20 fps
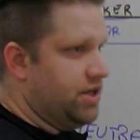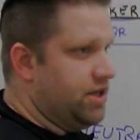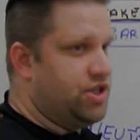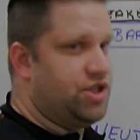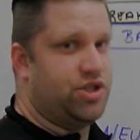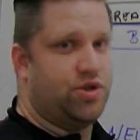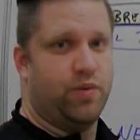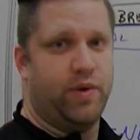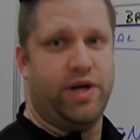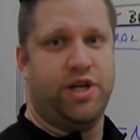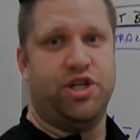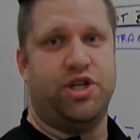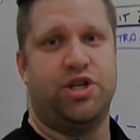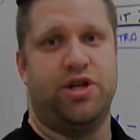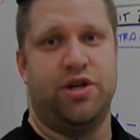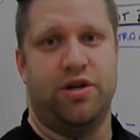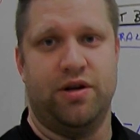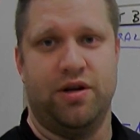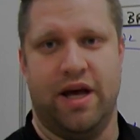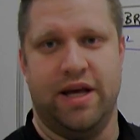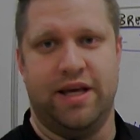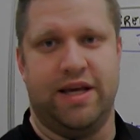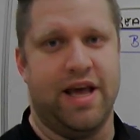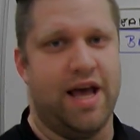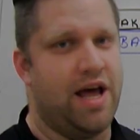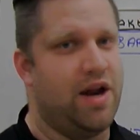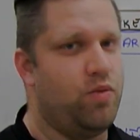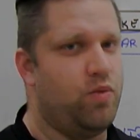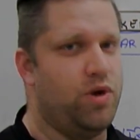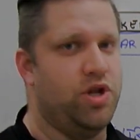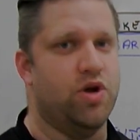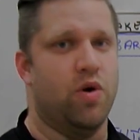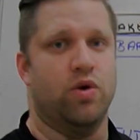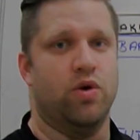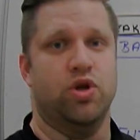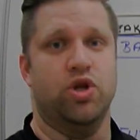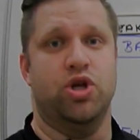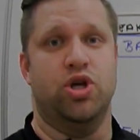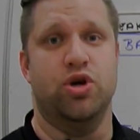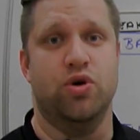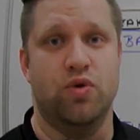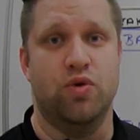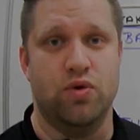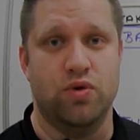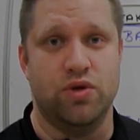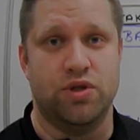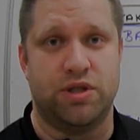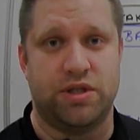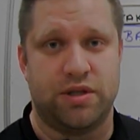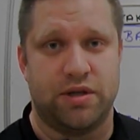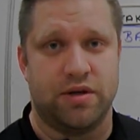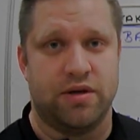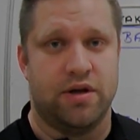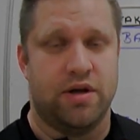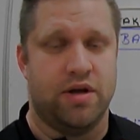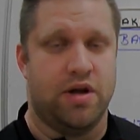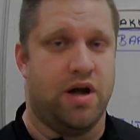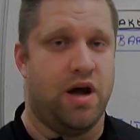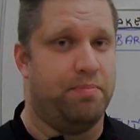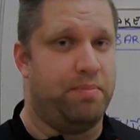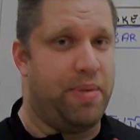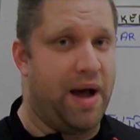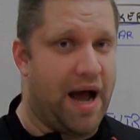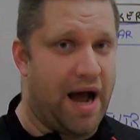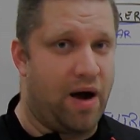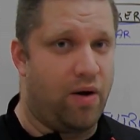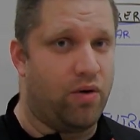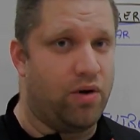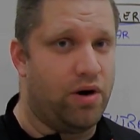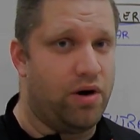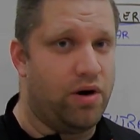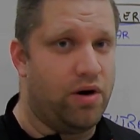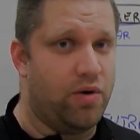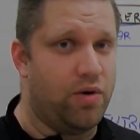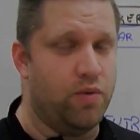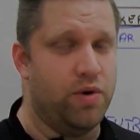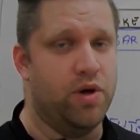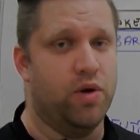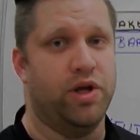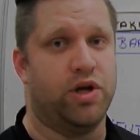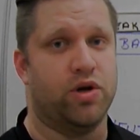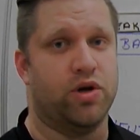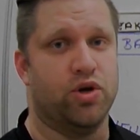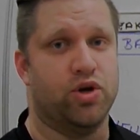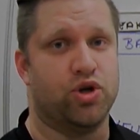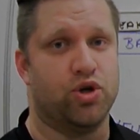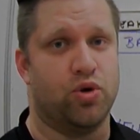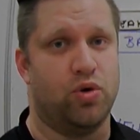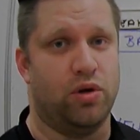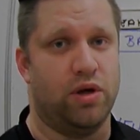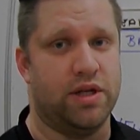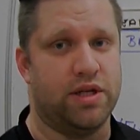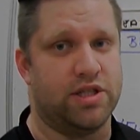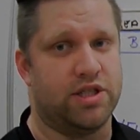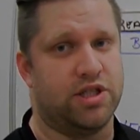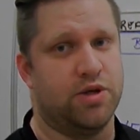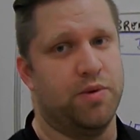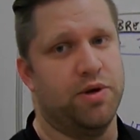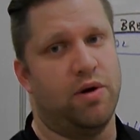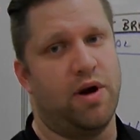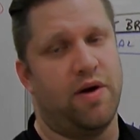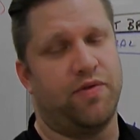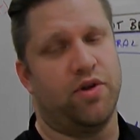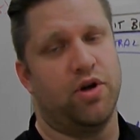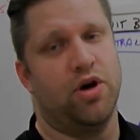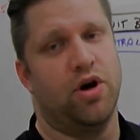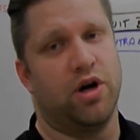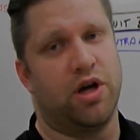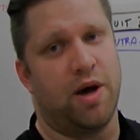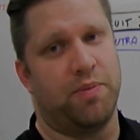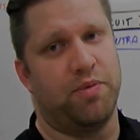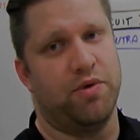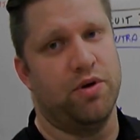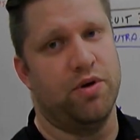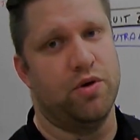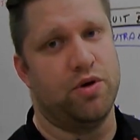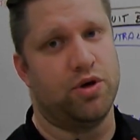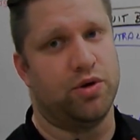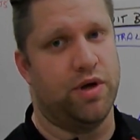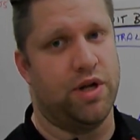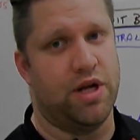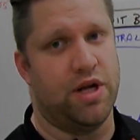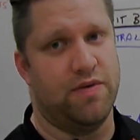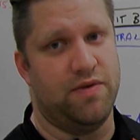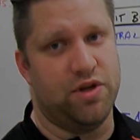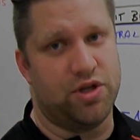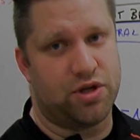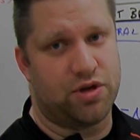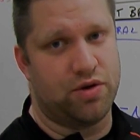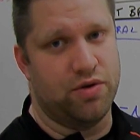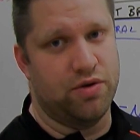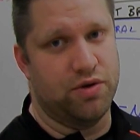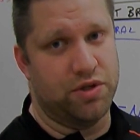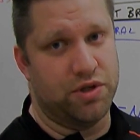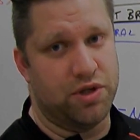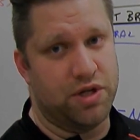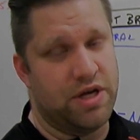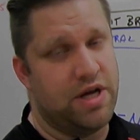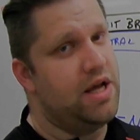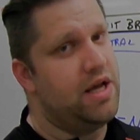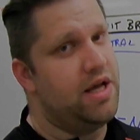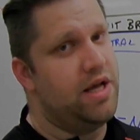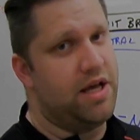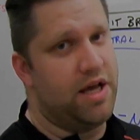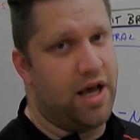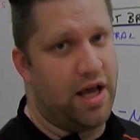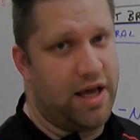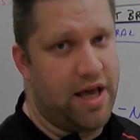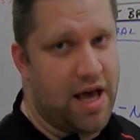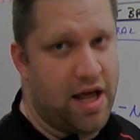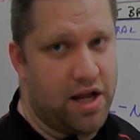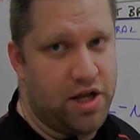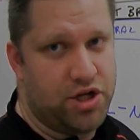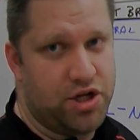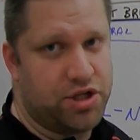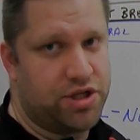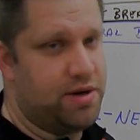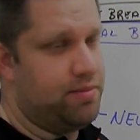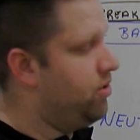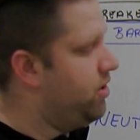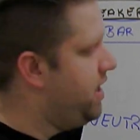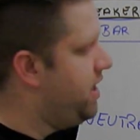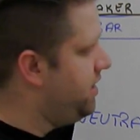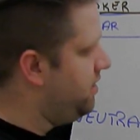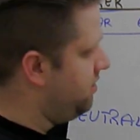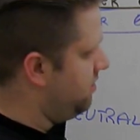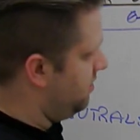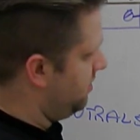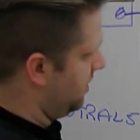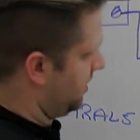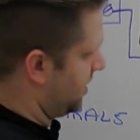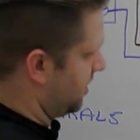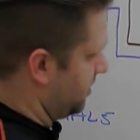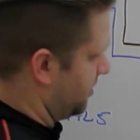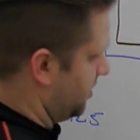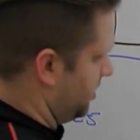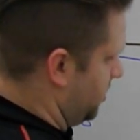in a switch, again, we don't use power. We only control it, so we don't have to hook up the neutral to any of these screws. Again, it's just a moret, and